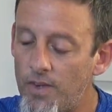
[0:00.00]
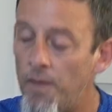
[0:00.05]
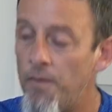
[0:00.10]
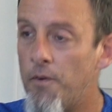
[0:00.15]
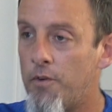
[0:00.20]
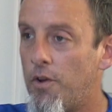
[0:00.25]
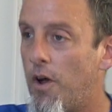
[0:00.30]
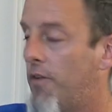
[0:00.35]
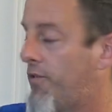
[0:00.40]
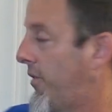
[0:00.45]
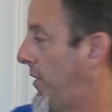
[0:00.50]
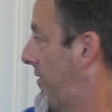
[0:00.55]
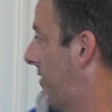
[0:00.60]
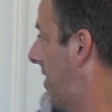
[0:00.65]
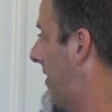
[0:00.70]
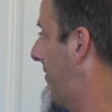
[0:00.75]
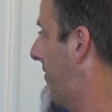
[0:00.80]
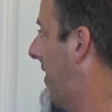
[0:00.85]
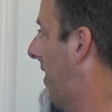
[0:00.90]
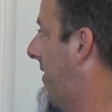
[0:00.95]
there's also
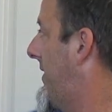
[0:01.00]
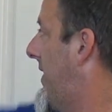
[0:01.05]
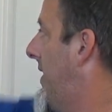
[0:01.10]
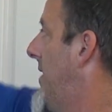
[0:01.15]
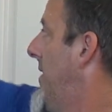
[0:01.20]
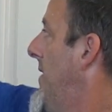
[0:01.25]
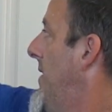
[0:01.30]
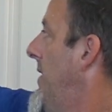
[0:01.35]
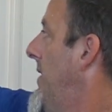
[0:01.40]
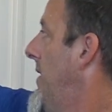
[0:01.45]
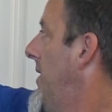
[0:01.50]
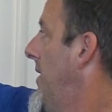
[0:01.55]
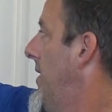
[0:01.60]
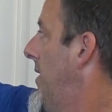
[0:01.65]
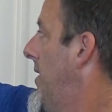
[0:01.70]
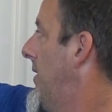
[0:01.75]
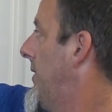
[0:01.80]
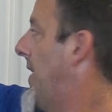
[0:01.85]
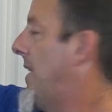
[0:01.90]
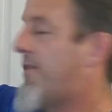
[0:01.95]
stuff like the
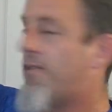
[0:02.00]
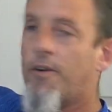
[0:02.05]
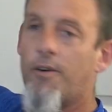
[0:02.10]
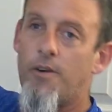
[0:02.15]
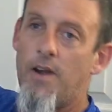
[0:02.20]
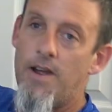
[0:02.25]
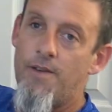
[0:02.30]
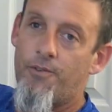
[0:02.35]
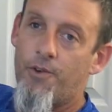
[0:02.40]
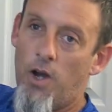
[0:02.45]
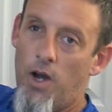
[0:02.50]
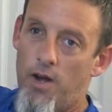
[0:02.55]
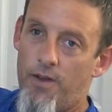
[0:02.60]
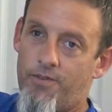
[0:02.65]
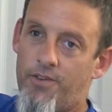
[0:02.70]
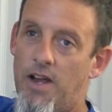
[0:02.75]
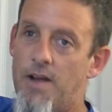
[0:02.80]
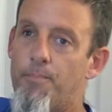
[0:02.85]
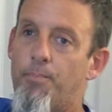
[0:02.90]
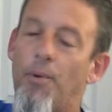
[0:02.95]
laser engraved call
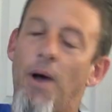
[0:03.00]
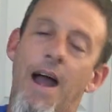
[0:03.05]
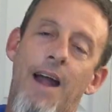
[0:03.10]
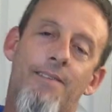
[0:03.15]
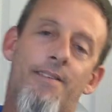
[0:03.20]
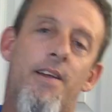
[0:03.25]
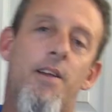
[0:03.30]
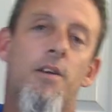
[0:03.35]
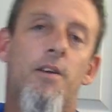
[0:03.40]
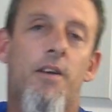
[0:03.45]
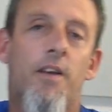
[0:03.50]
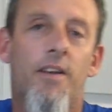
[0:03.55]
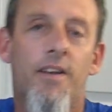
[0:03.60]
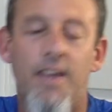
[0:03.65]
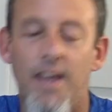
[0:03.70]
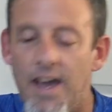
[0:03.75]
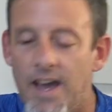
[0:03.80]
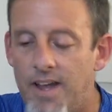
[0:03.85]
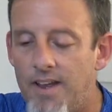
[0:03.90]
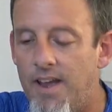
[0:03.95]
sign plaque that you can
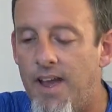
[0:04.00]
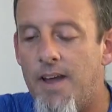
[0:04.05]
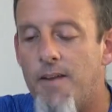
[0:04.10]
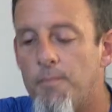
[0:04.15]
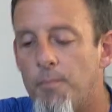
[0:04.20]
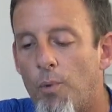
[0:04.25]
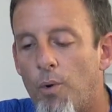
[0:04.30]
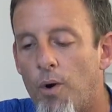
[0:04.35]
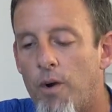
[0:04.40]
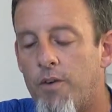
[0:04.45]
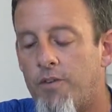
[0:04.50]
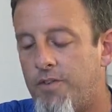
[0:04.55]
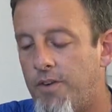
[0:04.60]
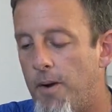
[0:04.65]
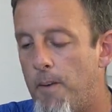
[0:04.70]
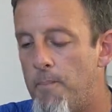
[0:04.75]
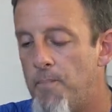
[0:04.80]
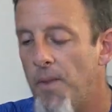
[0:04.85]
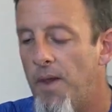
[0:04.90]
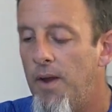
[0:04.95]
get and more.
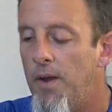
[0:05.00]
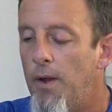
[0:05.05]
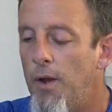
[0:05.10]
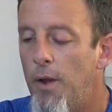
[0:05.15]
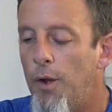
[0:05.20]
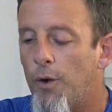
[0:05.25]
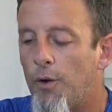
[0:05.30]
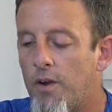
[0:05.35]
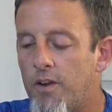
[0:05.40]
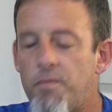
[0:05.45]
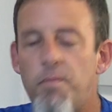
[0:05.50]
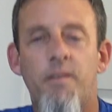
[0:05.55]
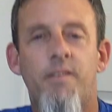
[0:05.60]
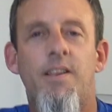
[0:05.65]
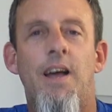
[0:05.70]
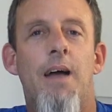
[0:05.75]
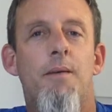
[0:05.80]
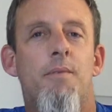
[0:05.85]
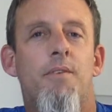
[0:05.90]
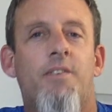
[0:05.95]
So Christmas
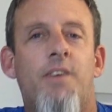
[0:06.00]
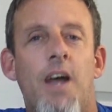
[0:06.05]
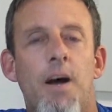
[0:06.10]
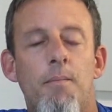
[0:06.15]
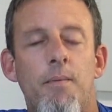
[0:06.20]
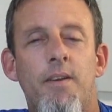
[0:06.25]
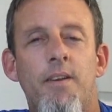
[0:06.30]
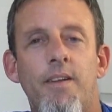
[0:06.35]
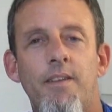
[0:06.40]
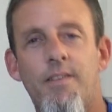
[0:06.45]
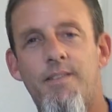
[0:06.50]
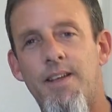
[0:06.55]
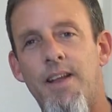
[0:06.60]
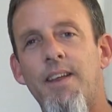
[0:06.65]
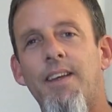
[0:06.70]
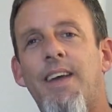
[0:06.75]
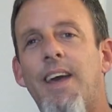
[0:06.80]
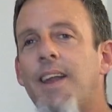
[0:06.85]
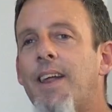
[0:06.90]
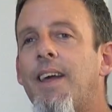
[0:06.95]
time is coming. Instead
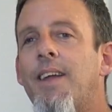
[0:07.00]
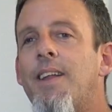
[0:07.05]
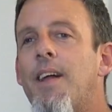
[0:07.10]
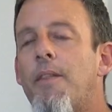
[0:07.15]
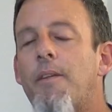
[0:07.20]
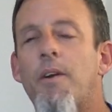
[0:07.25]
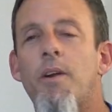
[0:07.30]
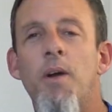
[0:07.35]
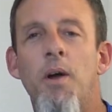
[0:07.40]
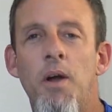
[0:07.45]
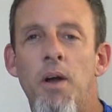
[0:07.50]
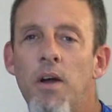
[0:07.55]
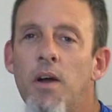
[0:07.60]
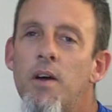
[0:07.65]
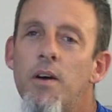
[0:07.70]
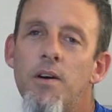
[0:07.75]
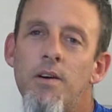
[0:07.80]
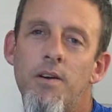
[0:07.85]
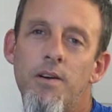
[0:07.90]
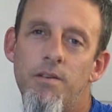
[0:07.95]
of getting another
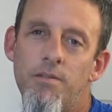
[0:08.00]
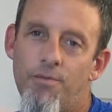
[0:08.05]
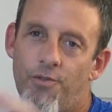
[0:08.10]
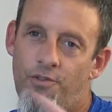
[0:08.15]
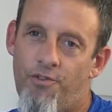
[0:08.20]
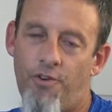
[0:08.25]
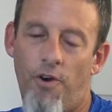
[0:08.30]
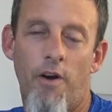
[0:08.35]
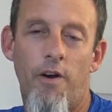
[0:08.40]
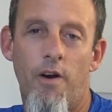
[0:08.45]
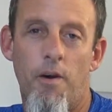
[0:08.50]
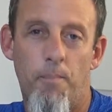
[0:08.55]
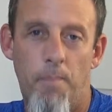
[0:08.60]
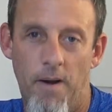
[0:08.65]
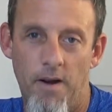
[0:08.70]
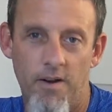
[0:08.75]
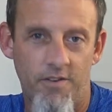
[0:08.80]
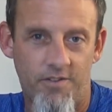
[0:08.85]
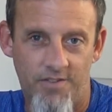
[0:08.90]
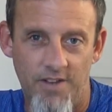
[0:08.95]
shirt or
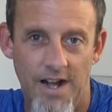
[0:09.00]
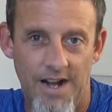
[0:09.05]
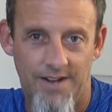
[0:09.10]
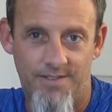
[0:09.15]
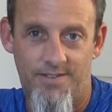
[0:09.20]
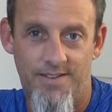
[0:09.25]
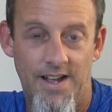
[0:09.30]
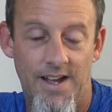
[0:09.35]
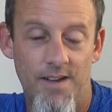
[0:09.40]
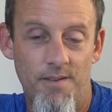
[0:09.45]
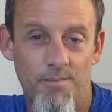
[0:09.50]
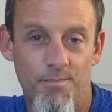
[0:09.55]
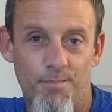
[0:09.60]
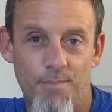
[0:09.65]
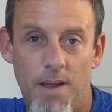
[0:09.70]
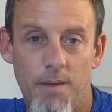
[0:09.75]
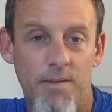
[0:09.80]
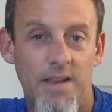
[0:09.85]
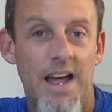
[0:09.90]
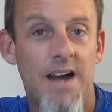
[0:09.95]
pair of socks that
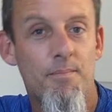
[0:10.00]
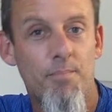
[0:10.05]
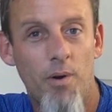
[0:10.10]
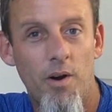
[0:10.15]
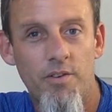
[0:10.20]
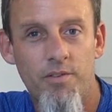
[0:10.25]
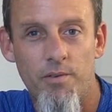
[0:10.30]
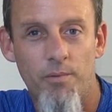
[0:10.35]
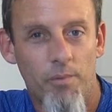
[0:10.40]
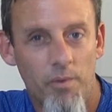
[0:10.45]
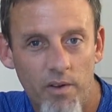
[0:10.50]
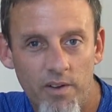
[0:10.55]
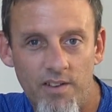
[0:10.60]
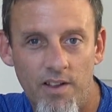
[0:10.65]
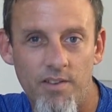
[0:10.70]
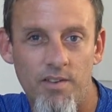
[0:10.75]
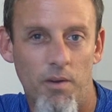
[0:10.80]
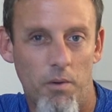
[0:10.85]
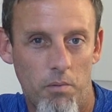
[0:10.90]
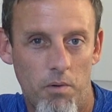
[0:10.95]
maybe that person really
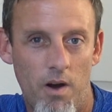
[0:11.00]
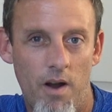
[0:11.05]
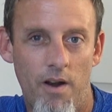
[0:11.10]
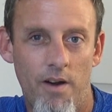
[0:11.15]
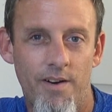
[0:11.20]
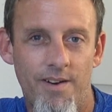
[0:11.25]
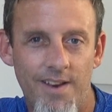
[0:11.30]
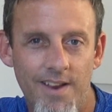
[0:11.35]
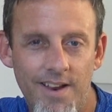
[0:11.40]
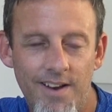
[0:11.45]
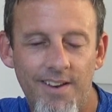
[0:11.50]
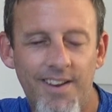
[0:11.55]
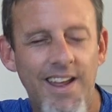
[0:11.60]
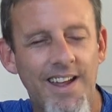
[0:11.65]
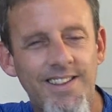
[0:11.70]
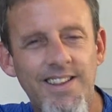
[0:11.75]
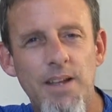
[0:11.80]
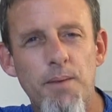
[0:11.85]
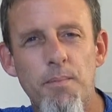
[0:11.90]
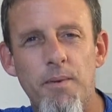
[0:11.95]
doesn't want or need,
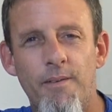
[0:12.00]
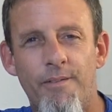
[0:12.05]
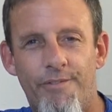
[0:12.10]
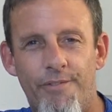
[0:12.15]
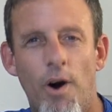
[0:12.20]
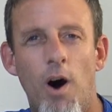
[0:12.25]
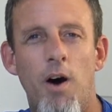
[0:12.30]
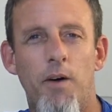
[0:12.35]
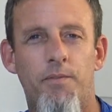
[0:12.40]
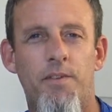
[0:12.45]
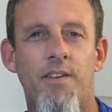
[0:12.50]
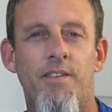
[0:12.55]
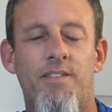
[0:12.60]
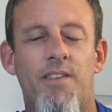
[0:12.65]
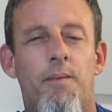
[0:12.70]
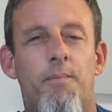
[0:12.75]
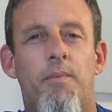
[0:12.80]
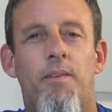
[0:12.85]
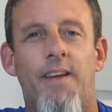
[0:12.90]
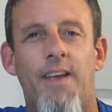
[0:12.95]
get them involved in
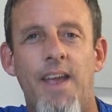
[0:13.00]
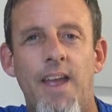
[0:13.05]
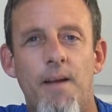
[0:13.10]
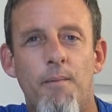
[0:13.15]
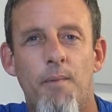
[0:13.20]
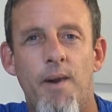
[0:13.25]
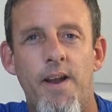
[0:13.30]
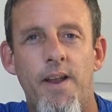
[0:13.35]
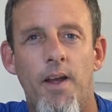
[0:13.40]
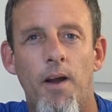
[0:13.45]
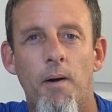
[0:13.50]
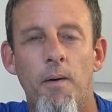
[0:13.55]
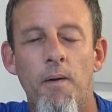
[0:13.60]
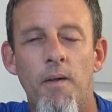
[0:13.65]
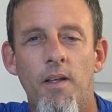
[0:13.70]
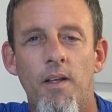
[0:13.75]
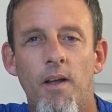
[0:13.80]
something like Ham Radio.